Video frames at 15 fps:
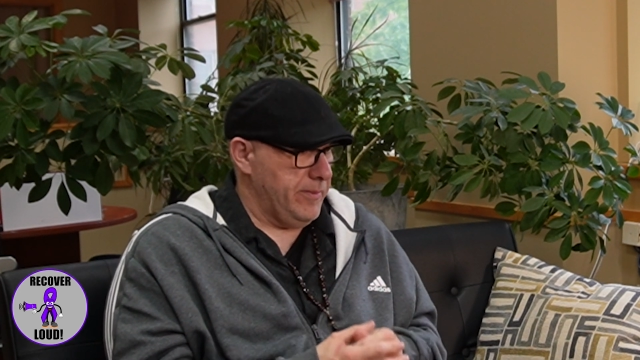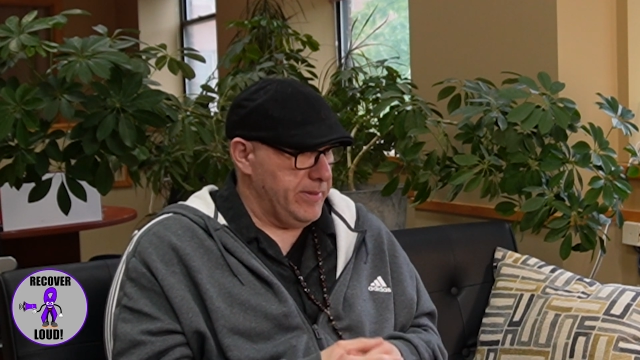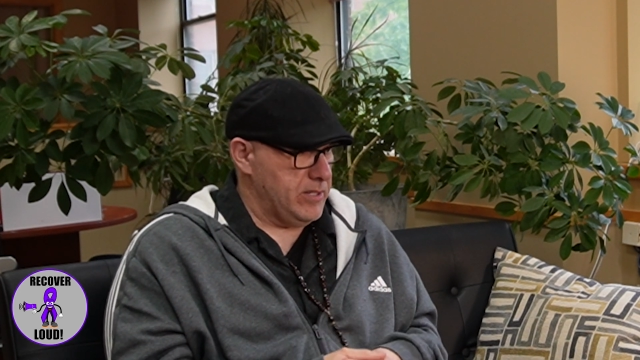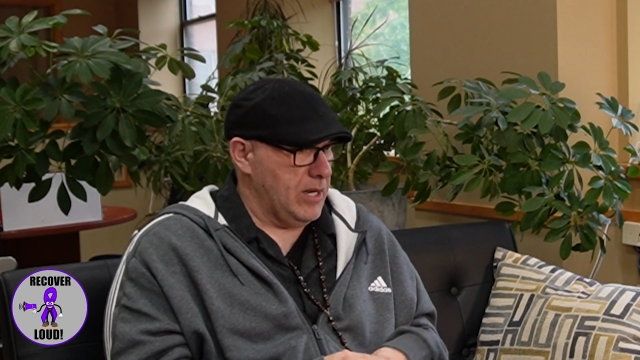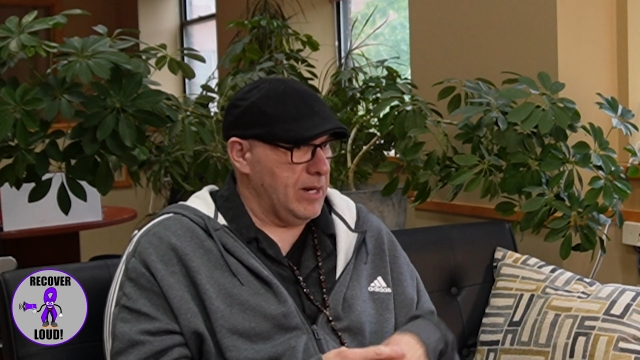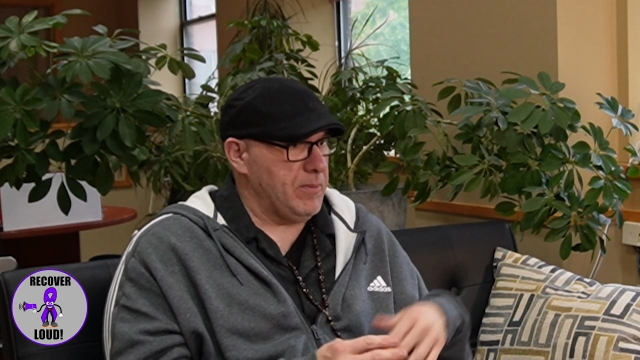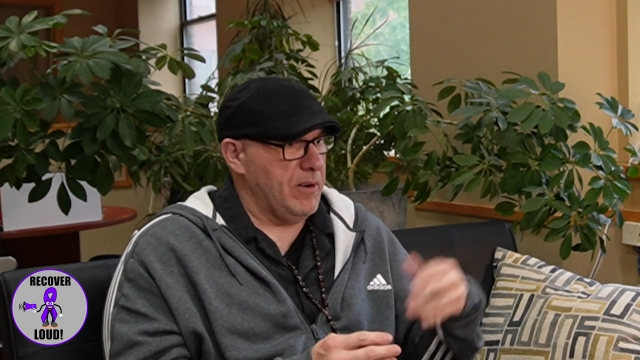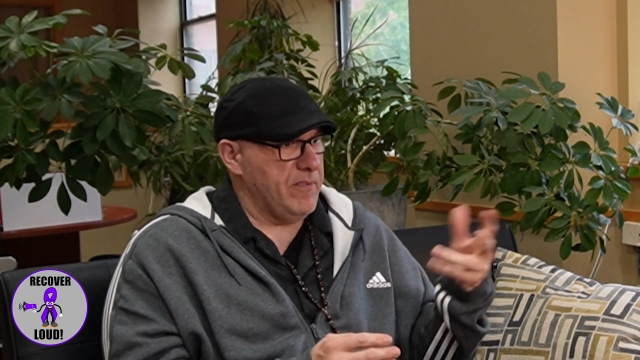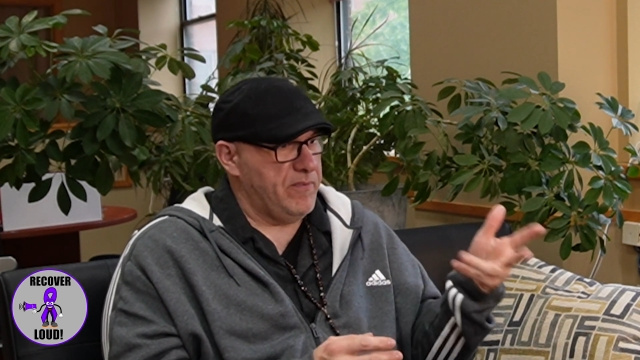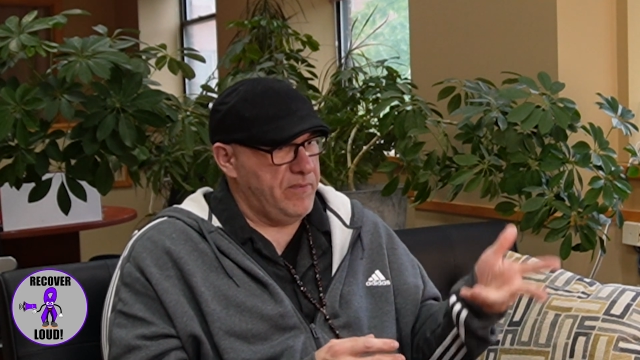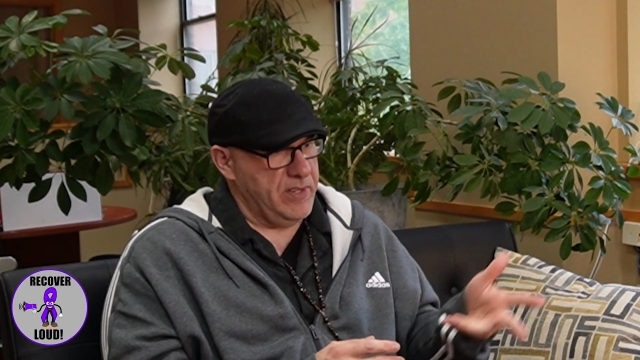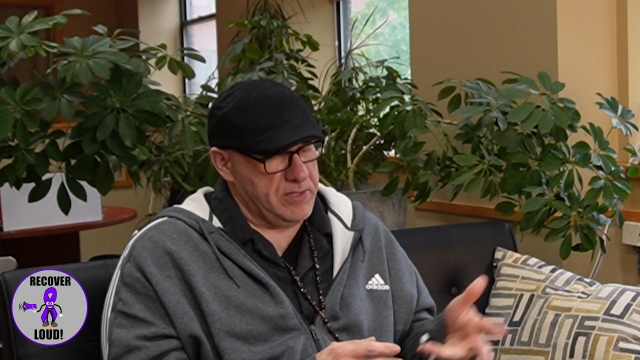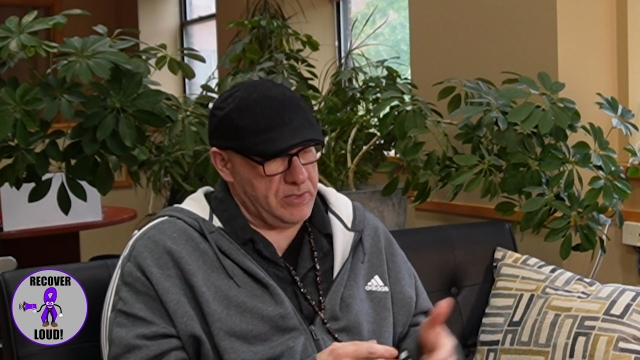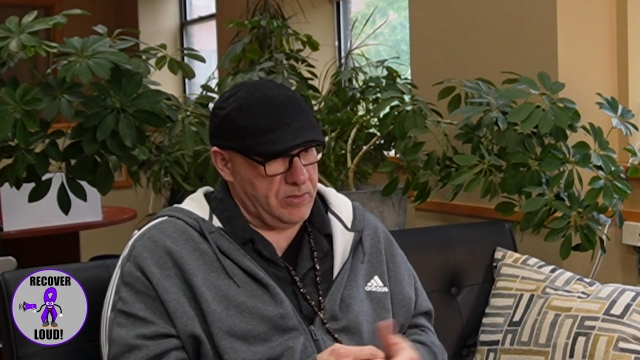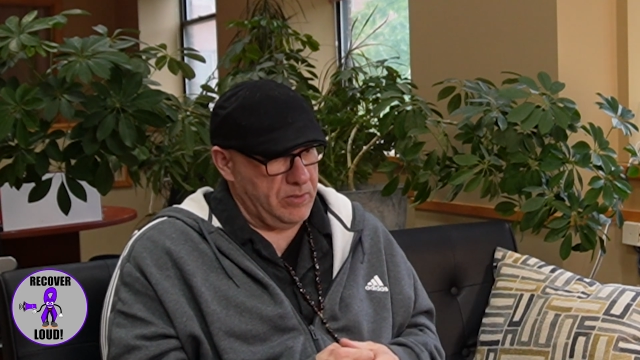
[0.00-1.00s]
We talk about
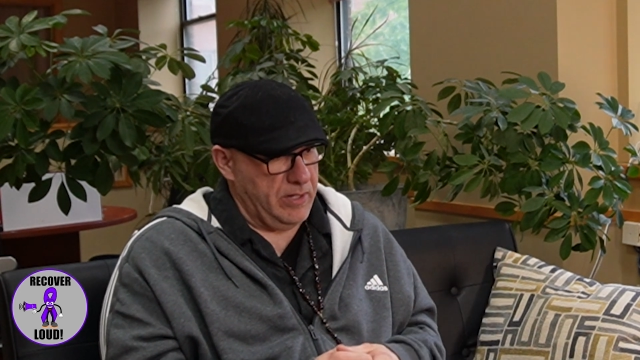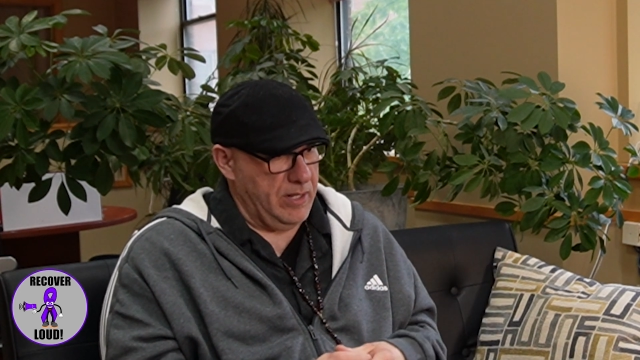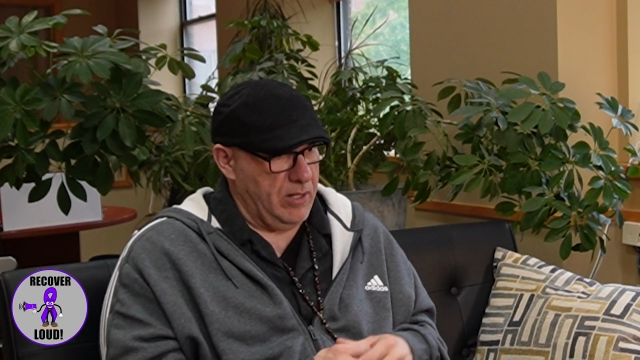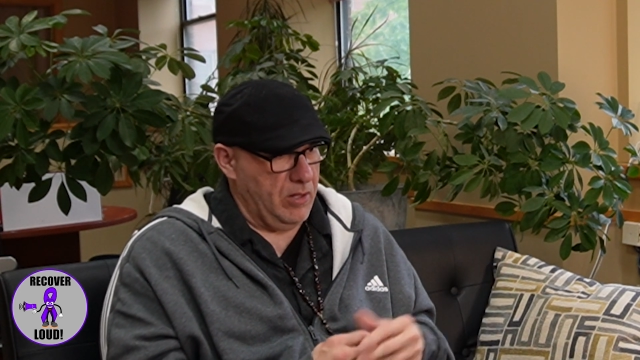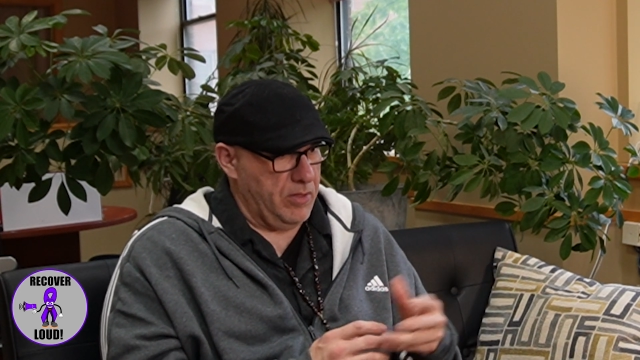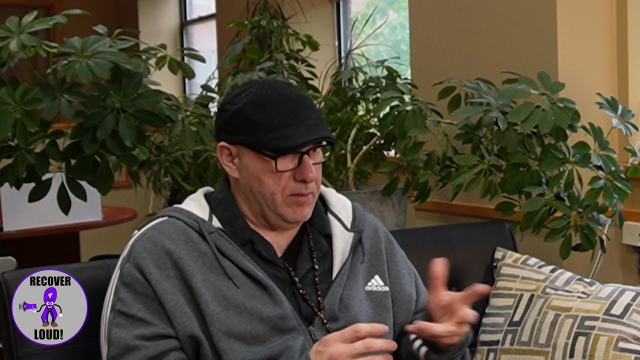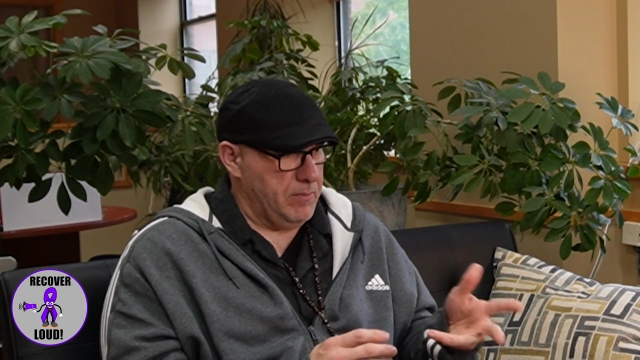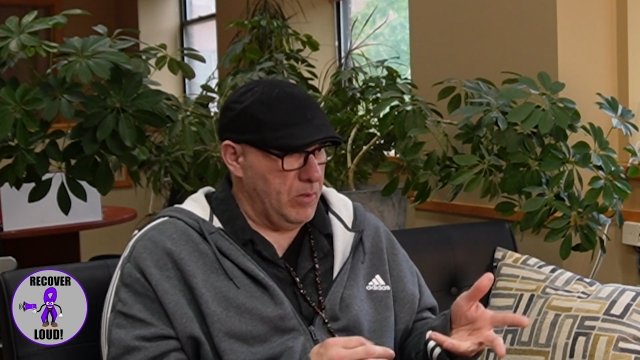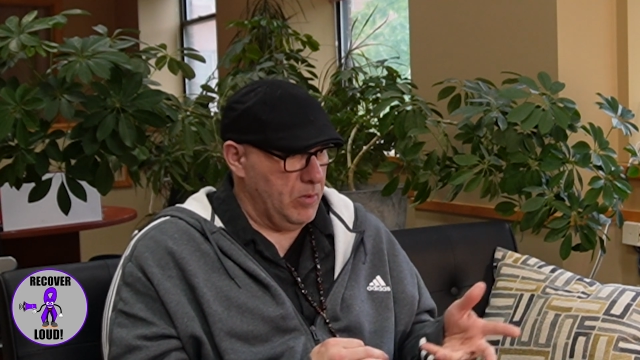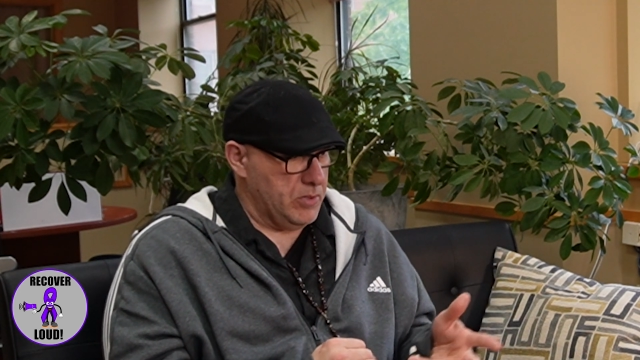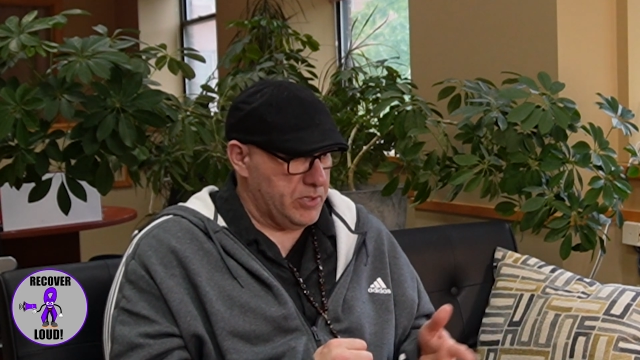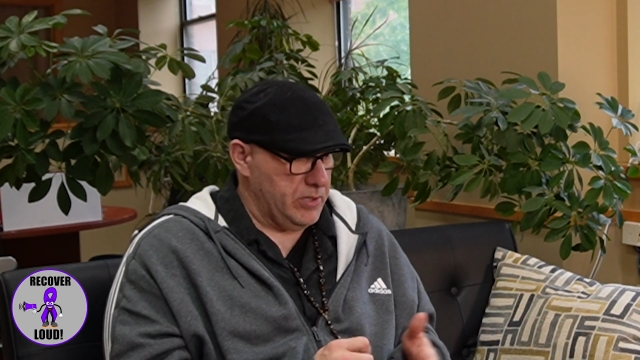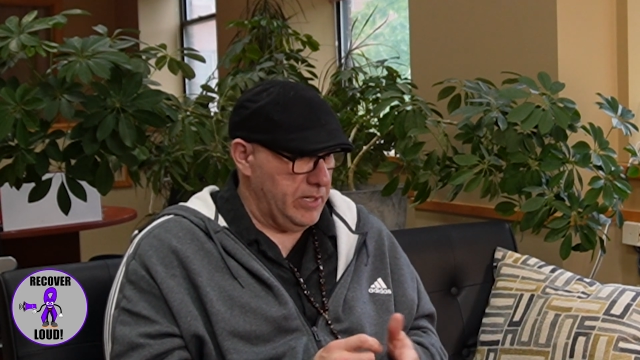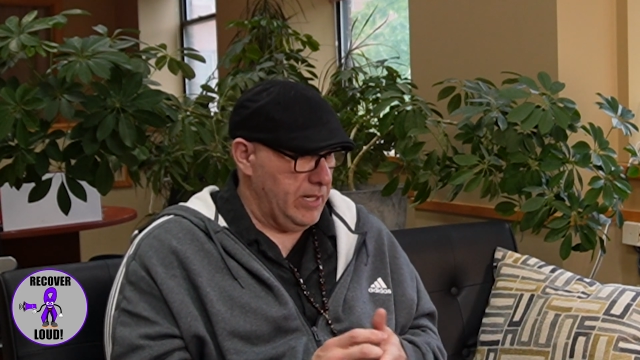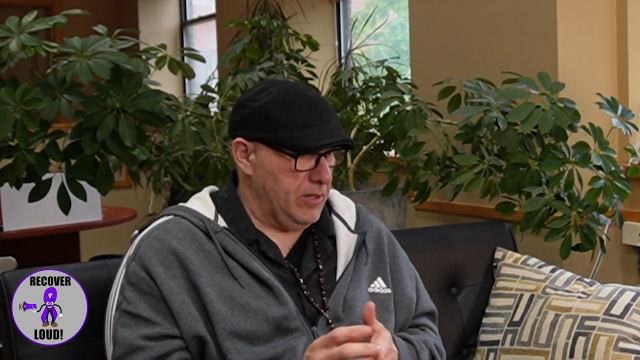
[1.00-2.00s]
physical health,
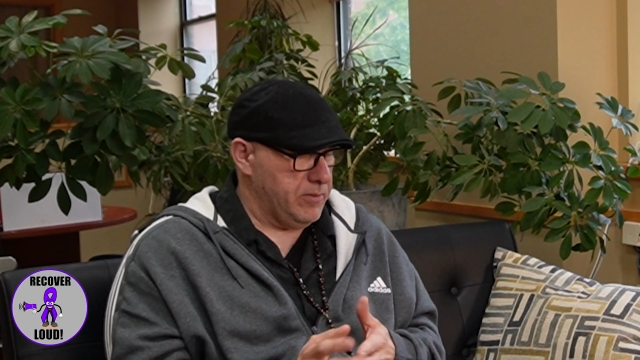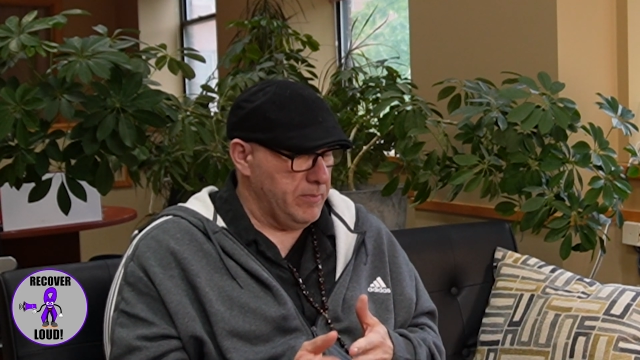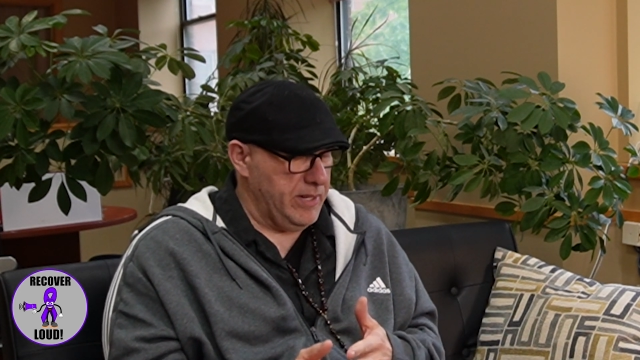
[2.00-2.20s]
emotional health,